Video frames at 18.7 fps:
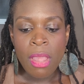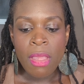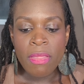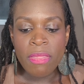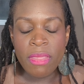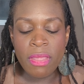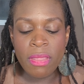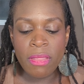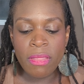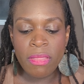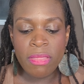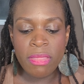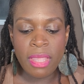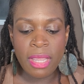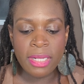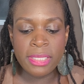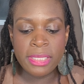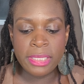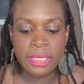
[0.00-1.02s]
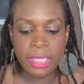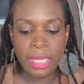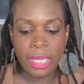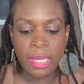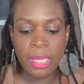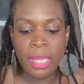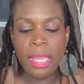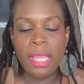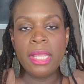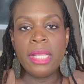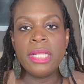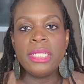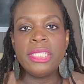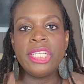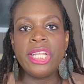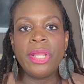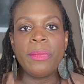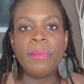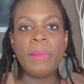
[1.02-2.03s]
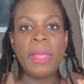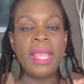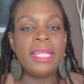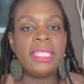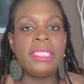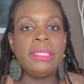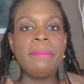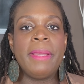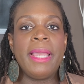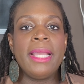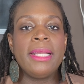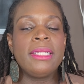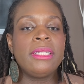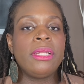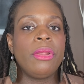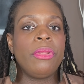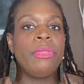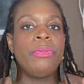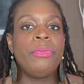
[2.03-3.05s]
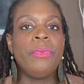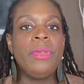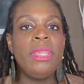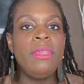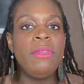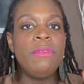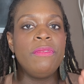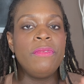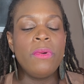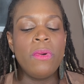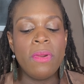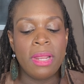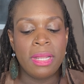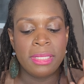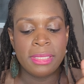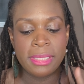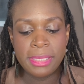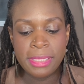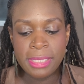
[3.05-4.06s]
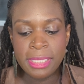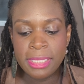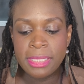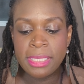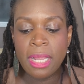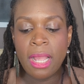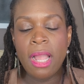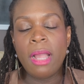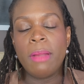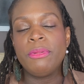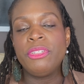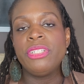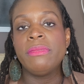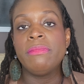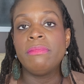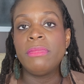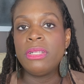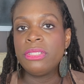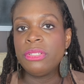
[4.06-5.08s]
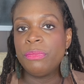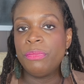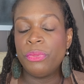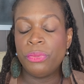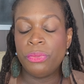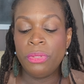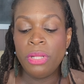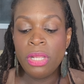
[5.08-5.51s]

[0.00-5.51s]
The next thing is expect 3, 4, and 6 option multiple